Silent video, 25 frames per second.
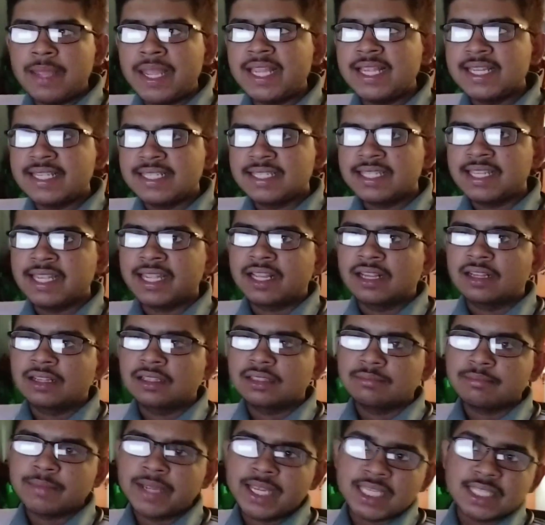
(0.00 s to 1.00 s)

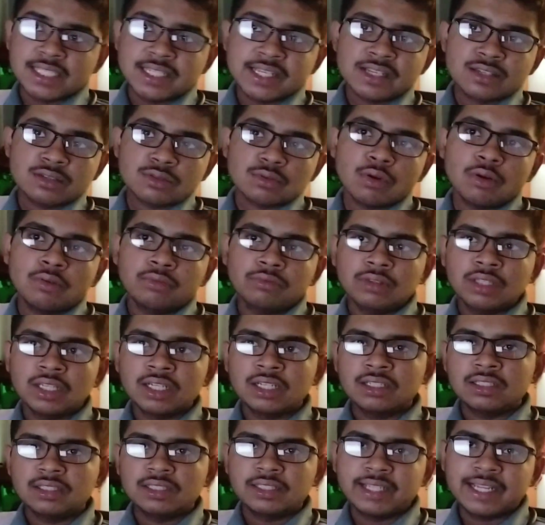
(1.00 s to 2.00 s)
basis of
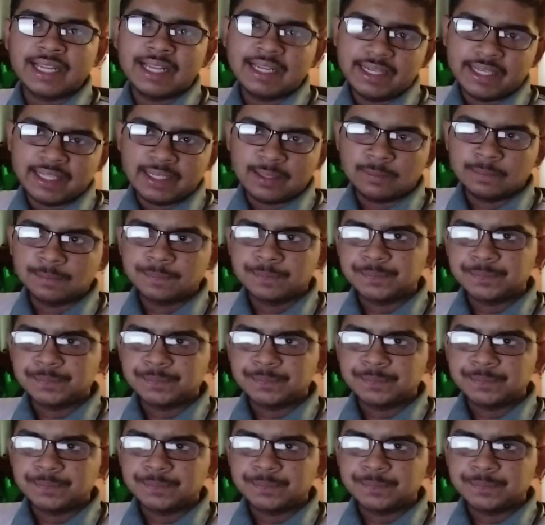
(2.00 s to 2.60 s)
the tally.